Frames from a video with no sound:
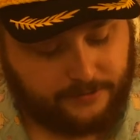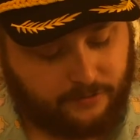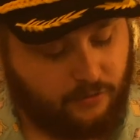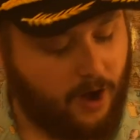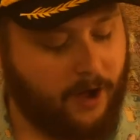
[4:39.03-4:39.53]

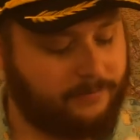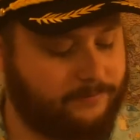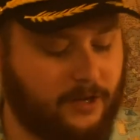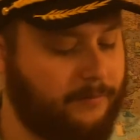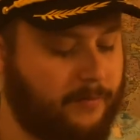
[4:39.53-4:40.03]
Right,
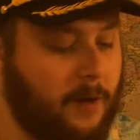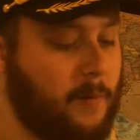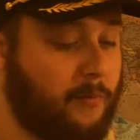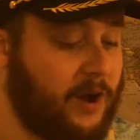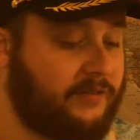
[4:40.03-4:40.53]
I'm
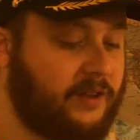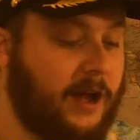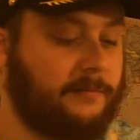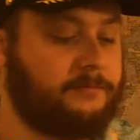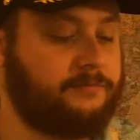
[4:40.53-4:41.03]
impressed
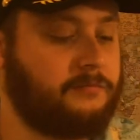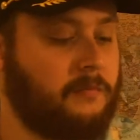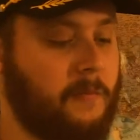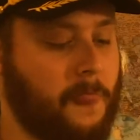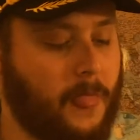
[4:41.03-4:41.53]
now.
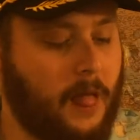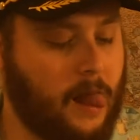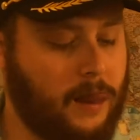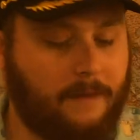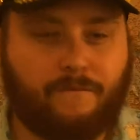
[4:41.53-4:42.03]

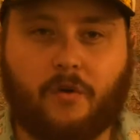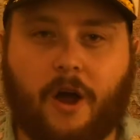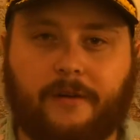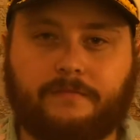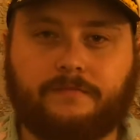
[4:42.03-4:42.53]

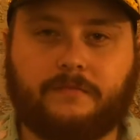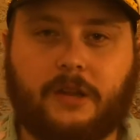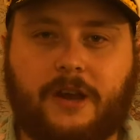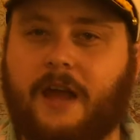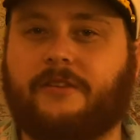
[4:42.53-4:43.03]
Right,
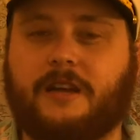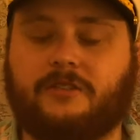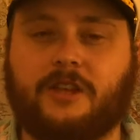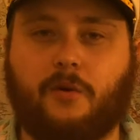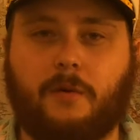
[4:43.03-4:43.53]
now down
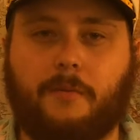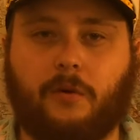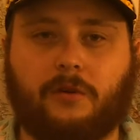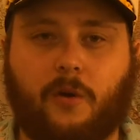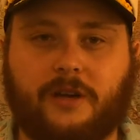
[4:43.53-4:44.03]
to the
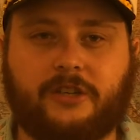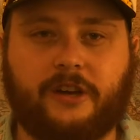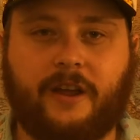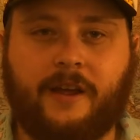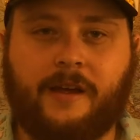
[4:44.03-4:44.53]
all-important question.